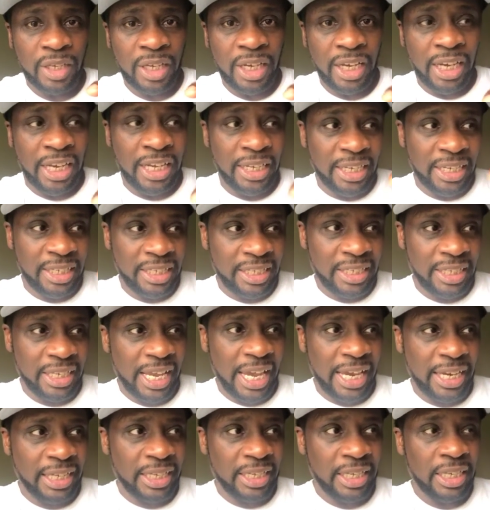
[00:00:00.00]
And it's
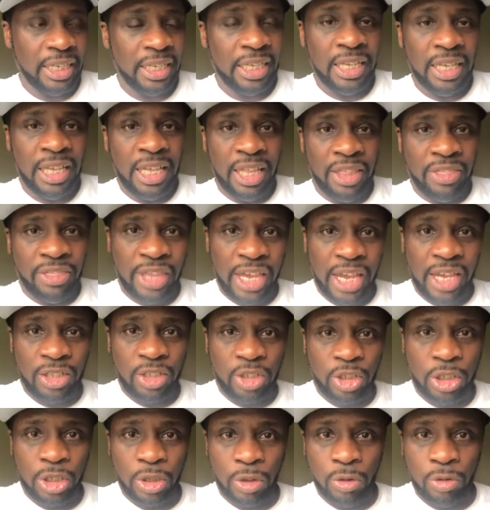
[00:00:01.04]
like their
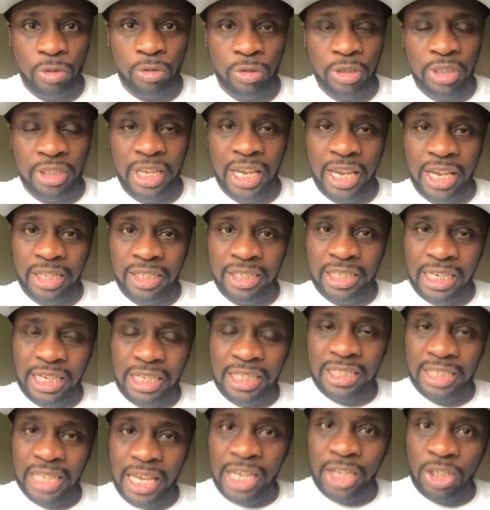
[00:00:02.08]
children, they
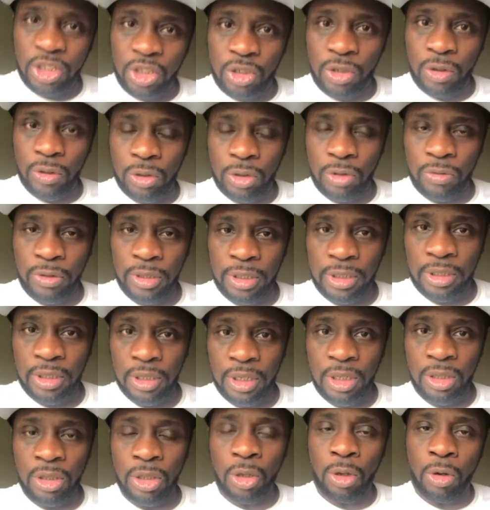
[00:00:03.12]
teach their children
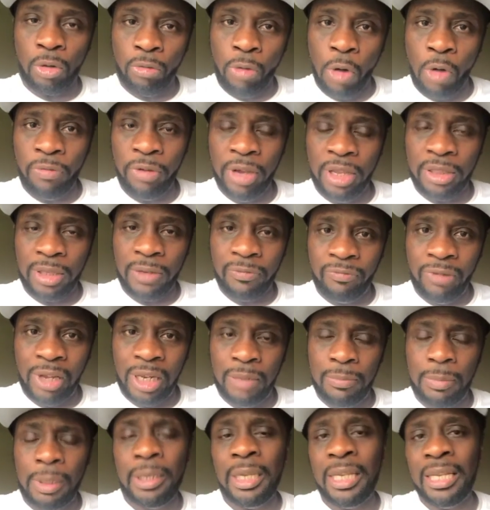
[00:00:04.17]
the growth and
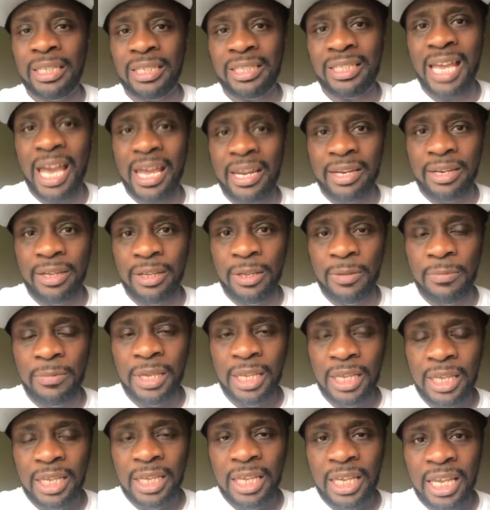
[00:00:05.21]
development inside of them.
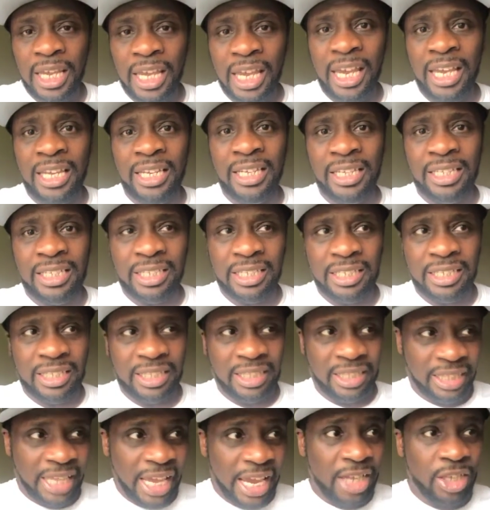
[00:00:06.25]
And it's
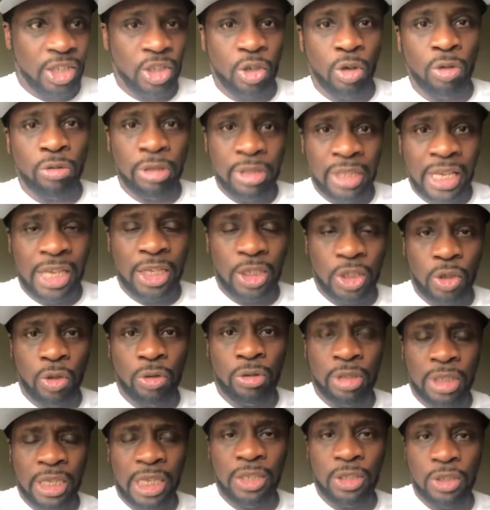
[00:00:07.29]
their children.
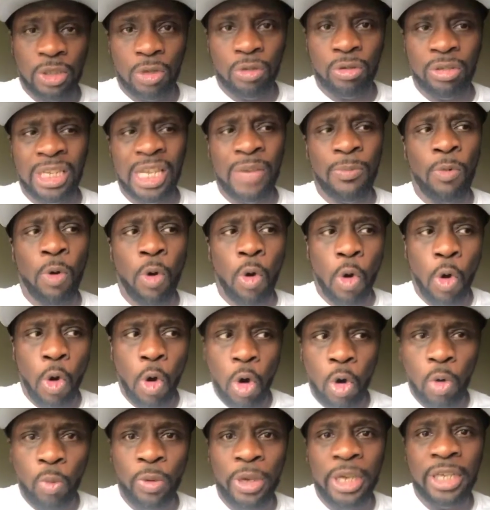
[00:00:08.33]
They will
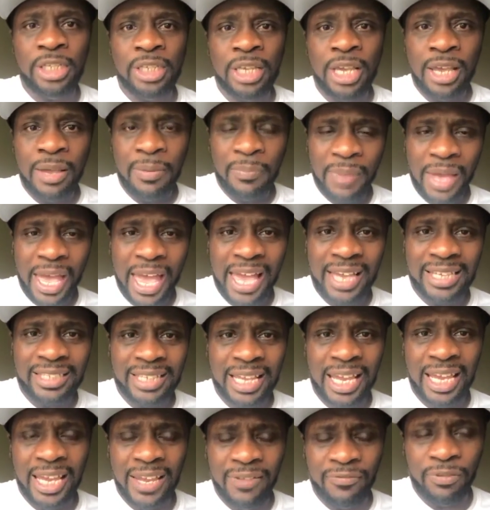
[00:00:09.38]
always pass
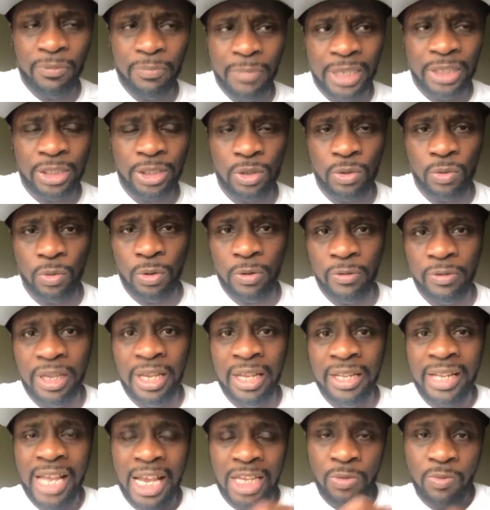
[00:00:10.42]
that information on.
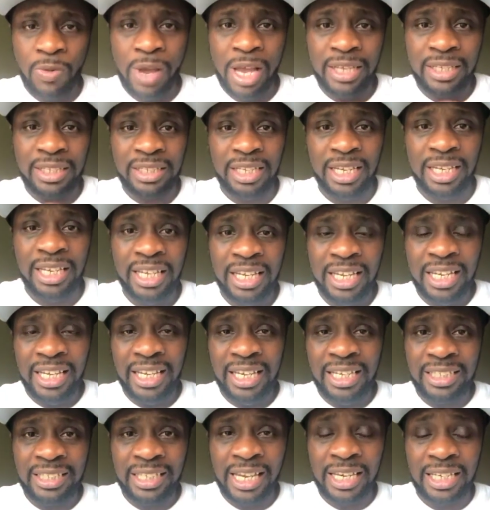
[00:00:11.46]
That's why I said
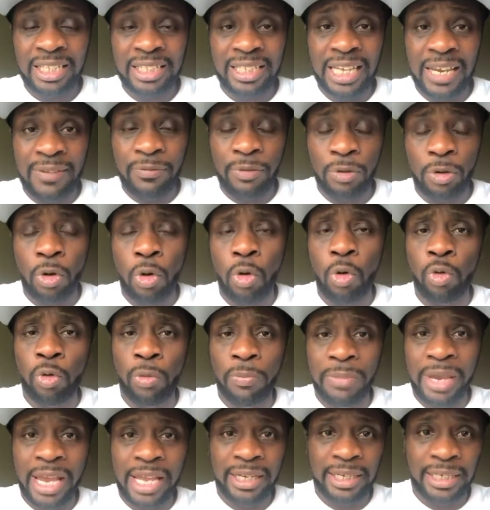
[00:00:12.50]
it's like saving the whole
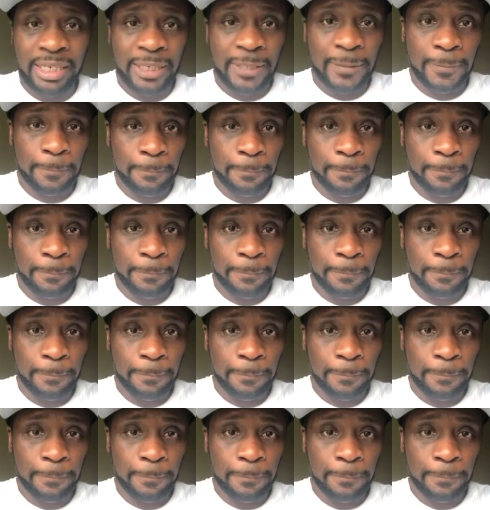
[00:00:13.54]
humanity.